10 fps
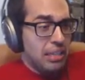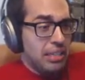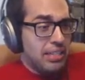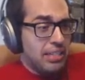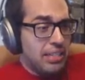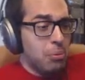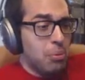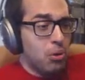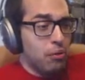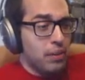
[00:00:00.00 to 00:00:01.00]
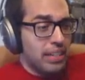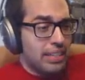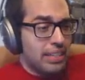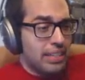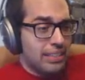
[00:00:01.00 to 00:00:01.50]
Oh, and it's still
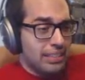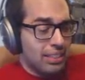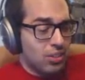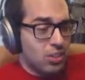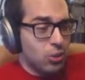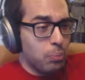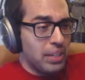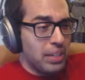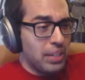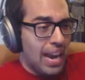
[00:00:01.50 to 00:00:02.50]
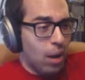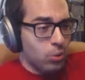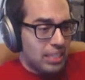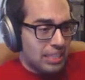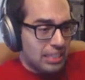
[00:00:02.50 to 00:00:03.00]
moving! They're still bleeding
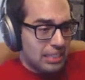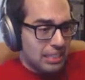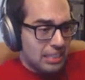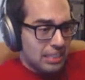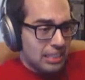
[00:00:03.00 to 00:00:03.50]
out!